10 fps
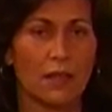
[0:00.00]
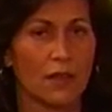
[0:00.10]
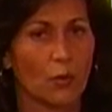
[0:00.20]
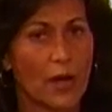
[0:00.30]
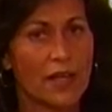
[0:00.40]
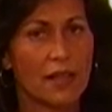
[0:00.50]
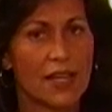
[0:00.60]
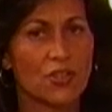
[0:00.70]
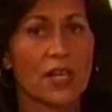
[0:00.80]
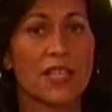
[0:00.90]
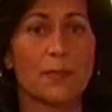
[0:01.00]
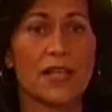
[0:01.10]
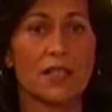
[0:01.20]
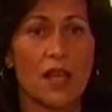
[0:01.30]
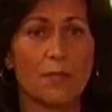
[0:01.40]
The regulation has been
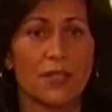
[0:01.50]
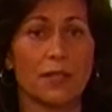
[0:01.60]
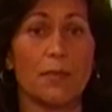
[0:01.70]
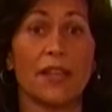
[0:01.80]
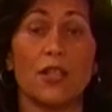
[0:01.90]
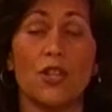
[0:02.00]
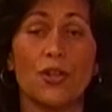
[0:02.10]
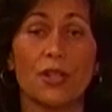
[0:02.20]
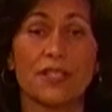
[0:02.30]
adopted by the New York